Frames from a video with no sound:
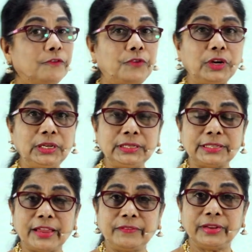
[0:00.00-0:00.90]

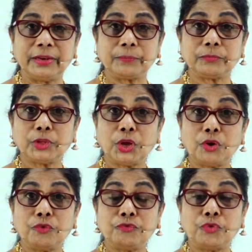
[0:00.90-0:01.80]
47,
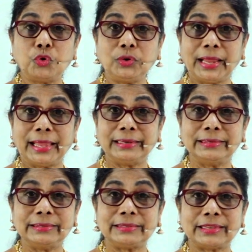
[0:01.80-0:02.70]

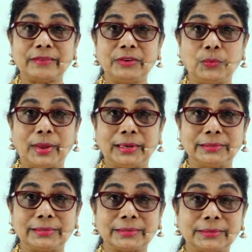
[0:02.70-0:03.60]
410 seven
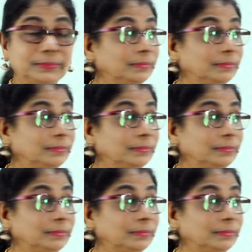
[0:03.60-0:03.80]
ones.